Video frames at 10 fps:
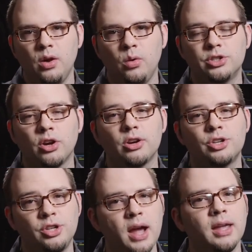which are
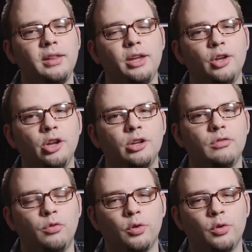shockingly good for